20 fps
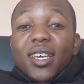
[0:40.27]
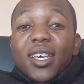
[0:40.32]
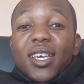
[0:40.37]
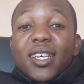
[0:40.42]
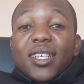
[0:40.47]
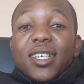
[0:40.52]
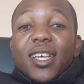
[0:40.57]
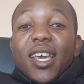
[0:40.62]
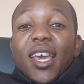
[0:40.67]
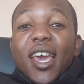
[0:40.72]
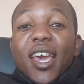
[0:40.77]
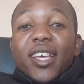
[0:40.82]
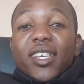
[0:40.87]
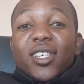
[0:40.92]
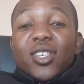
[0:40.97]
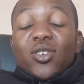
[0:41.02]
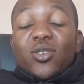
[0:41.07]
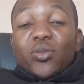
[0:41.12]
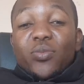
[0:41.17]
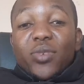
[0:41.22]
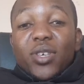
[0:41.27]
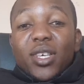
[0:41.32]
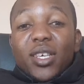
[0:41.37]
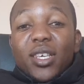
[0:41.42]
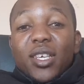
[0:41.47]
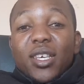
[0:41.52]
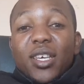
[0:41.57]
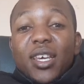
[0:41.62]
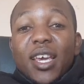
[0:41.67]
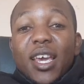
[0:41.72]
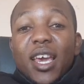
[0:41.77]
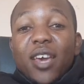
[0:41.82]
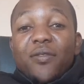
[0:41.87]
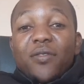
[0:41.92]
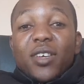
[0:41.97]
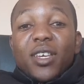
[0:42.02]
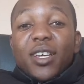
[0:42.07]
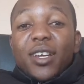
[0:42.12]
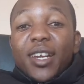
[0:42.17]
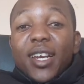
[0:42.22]
it has to be
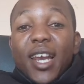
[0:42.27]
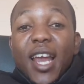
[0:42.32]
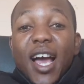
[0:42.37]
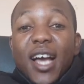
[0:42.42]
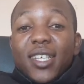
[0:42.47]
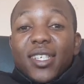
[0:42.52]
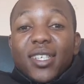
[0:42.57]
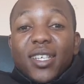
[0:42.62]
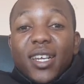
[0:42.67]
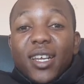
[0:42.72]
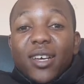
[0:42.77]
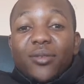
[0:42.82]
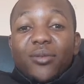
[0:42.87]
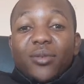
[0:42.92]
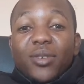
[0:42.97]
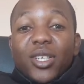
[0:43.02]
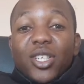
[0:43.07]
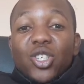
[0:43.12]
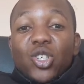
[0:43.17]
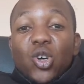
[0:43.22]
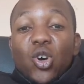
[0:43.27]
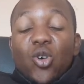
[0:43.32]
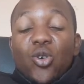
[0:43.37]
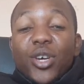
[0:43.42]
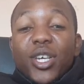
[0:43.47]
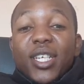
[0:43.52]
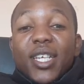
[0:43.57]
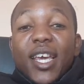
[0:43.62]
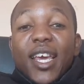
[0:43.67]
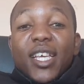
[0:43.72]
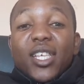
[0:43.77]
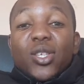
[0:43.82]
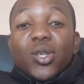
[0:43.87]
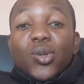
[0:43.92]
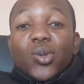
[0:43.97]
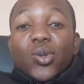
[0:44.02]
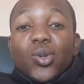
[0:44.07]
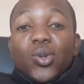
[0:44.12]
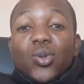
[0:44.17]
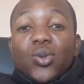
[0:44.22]
having relaxed language, or it has
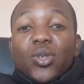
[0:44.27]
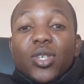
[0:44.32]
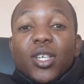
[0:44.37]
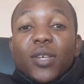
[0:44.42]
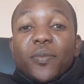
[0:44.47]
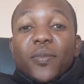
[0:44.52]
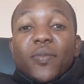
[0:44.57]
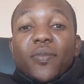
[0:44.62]
to suit